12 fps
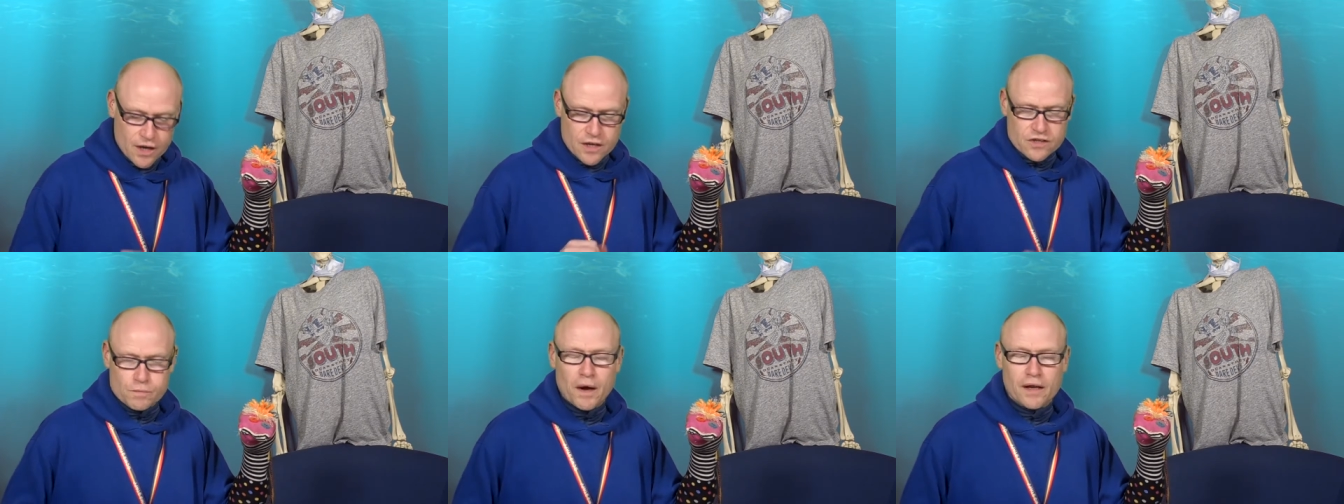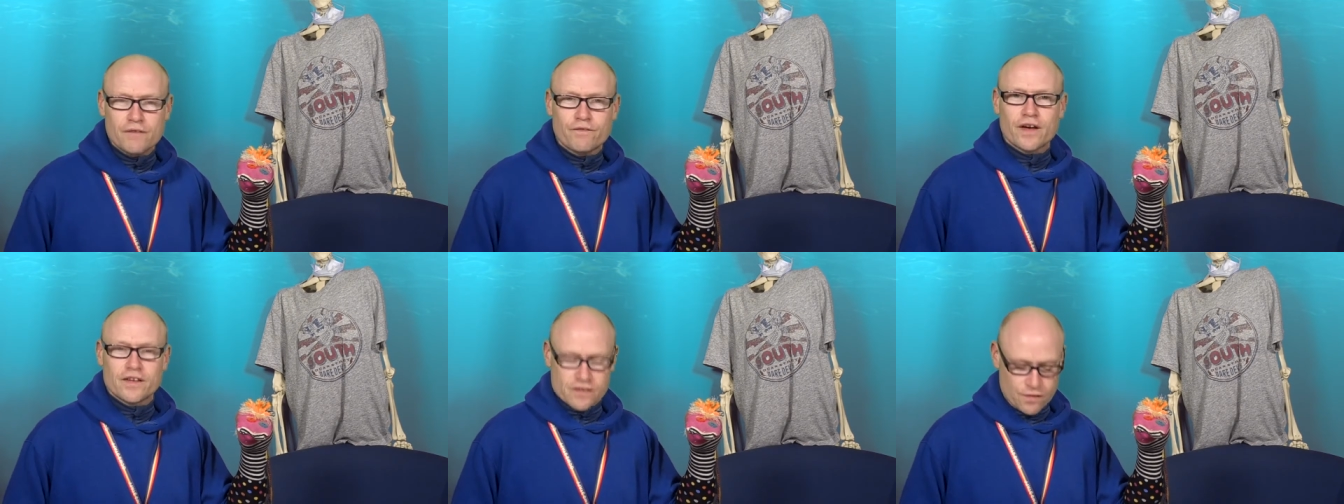Smiley
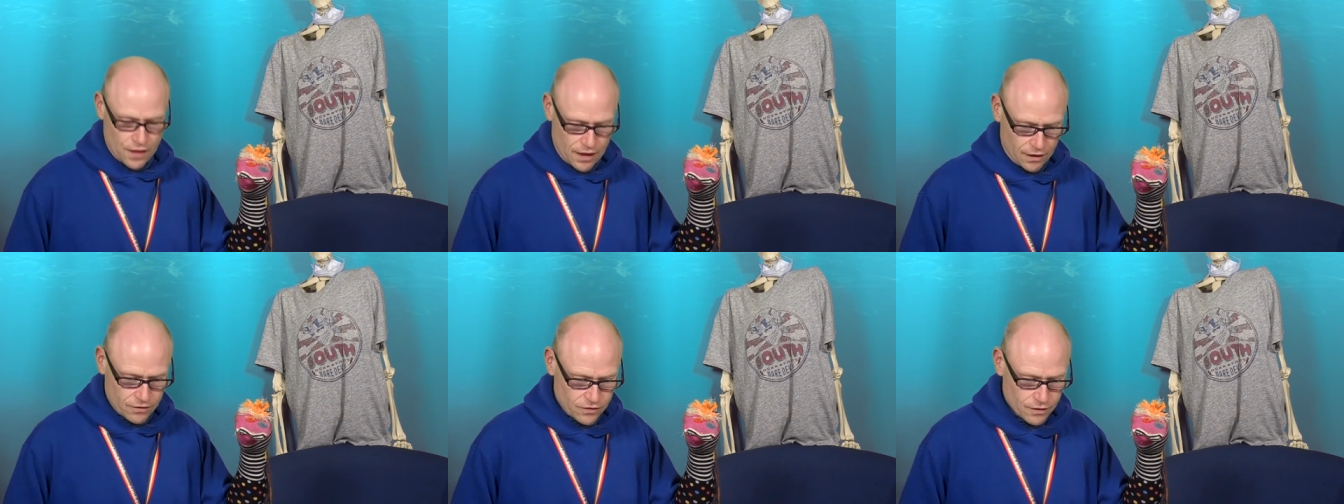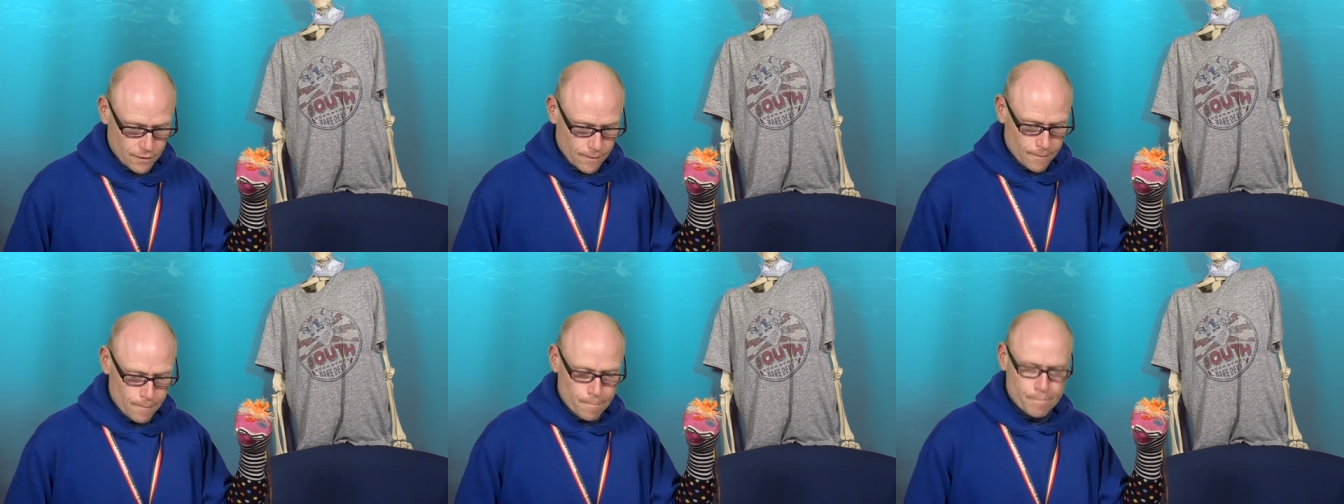face, thanks.
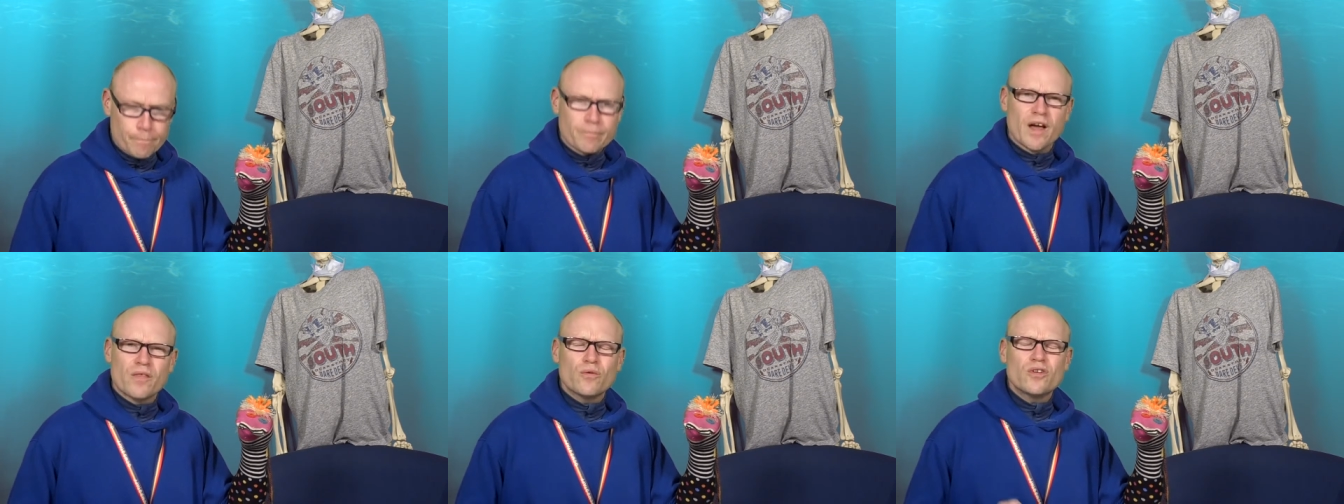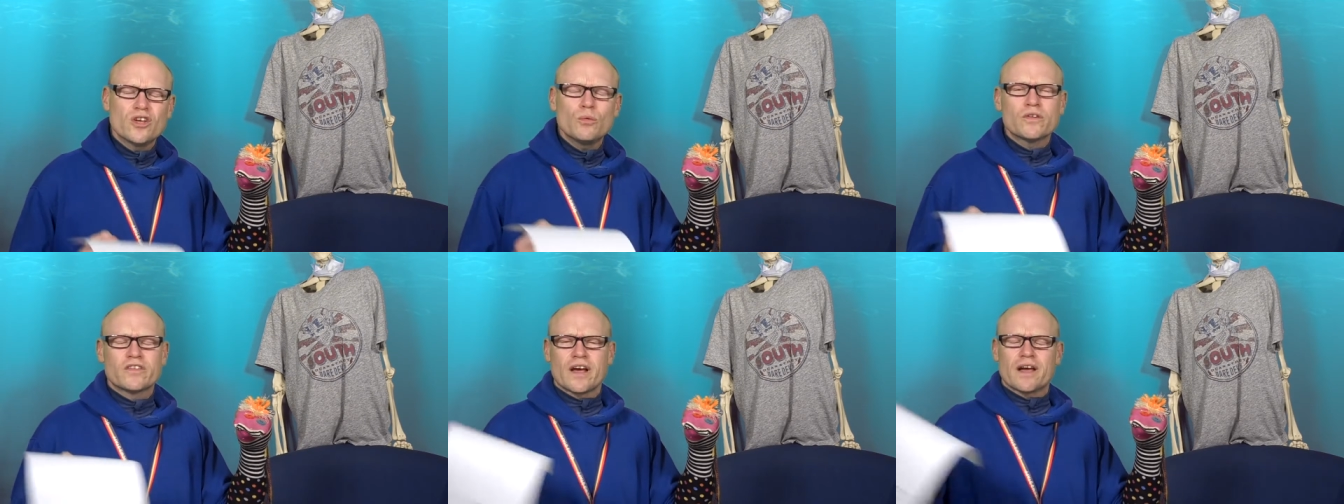I thought you
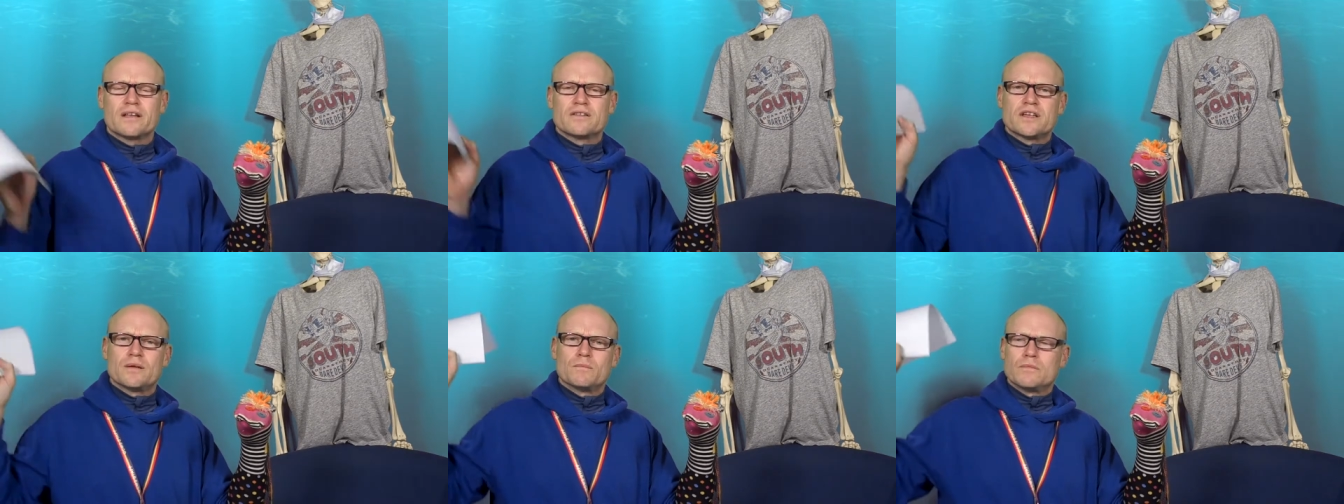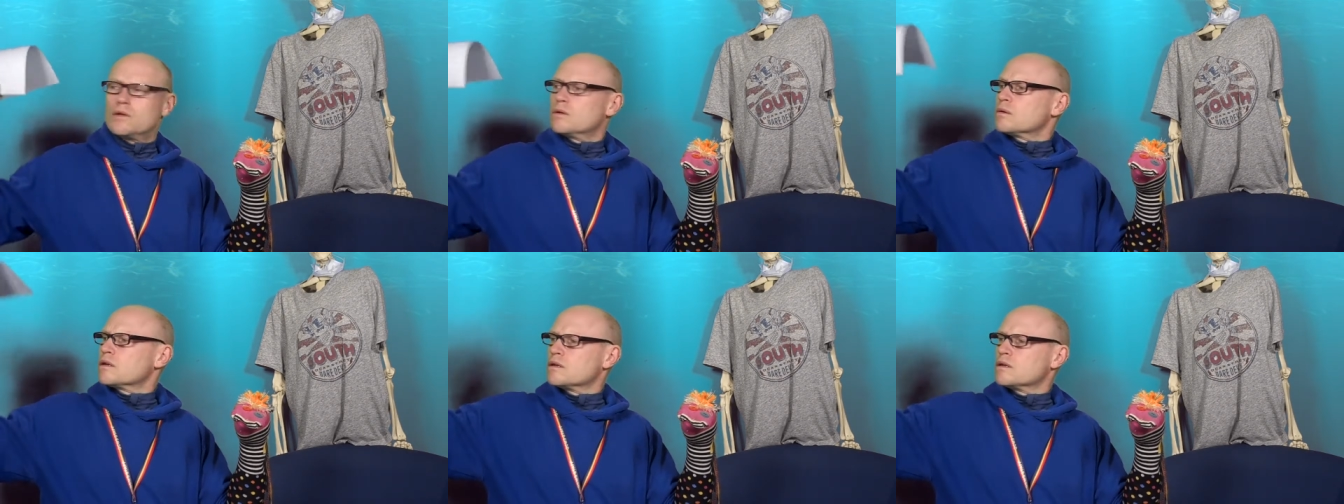were second team, Luke.